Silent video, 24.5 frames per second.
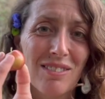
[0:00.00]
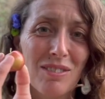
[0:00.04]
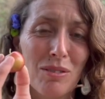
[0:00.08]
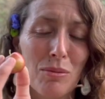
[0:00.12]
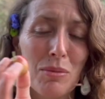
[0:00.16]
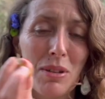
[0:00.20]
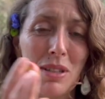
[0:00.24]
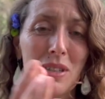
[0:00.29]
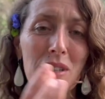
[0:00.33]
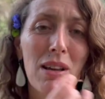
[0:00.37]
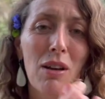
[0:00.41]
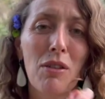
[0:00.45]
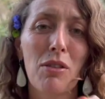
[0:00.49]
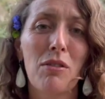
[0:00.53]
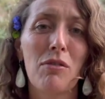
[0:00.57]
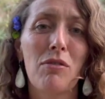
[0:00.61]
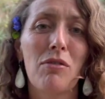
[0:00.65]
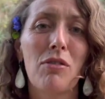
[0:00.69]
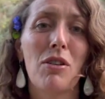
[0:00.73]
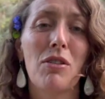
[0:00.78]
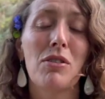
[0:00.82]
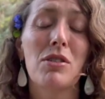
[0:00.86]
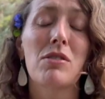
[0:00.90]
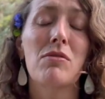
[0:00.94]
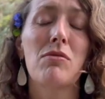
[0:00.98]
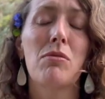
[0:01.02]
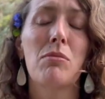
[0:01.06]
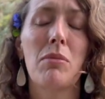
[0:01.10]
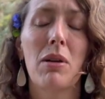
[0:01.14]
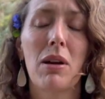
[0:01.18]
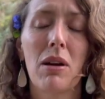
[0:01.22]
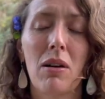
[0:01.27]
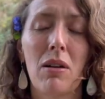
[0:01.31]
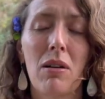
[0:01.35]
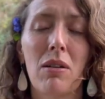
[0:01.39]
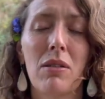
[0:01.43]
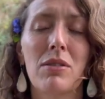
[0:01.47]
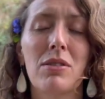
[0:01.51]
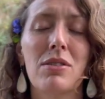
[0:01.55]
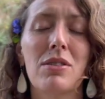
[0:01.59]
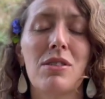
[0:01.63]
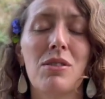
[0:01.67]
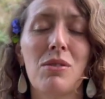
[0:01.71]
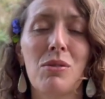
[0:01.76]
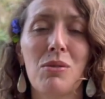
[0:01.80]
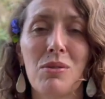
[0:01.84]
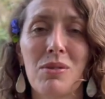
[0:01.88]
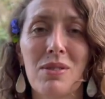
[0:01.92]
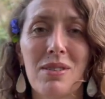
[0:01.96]
in the south of France, from my heart to
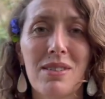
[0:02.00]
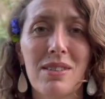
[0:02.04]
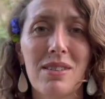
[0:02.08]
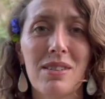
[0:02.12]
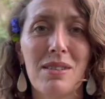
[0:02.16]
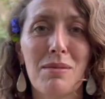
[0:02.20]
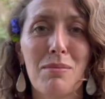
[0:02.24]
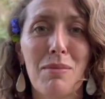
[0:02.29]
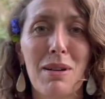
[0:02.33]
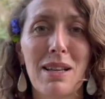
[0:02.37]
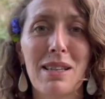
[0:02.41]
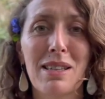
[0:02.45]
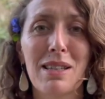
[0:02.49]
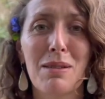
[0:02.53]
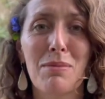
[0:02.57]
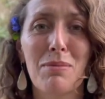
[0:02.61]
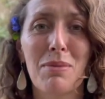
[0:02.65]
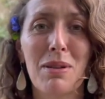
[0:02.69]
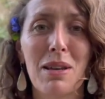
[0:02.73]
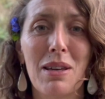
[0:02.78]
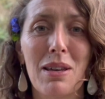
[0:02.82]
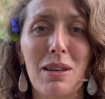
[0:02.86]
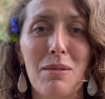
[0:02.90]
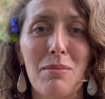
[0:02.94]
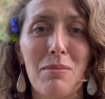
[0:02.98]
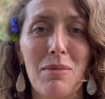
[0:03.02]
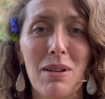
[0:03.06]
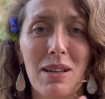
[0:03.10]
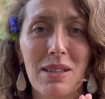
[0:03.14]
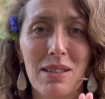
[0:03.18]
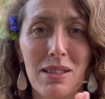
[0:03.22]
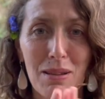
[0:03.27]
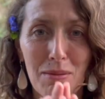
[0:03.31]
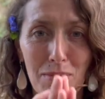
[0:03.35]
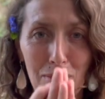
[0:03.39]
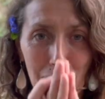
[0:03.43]
yours, blessed be, blessed